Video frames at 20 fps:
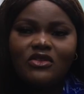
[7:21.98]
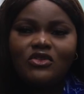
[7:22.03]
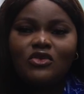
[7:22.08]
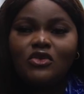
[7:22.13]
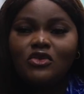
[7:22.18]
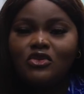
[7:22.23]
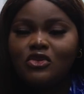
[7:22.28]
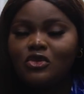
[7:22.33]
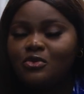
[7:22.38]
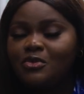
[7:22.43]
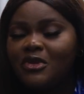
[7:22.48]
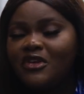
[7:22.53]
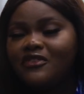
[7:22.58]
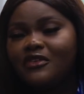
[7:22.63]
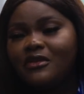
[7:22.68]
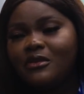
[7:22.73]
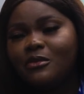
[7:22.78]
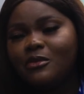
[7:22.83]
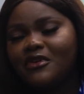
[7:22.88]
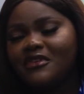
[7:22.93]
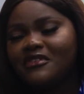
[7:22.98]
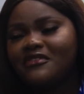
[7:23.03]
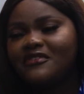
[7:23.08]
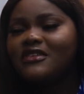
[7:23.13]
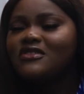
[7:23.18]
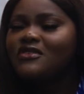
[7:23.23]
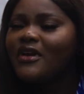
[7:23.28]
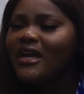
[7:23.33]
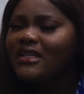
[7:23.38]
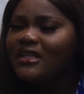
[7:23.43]
so you don't pay for the border
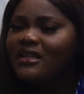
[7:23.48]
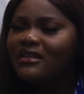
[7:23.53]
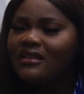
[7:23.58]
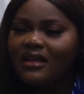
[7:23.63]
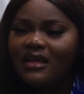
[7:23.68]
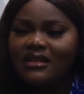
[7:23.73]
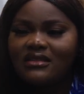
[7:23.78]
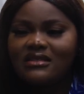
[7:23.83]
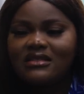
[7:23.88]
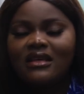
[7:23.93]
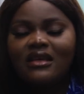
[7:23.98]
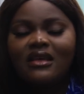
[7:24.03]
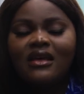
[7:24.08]
fee." So I did that.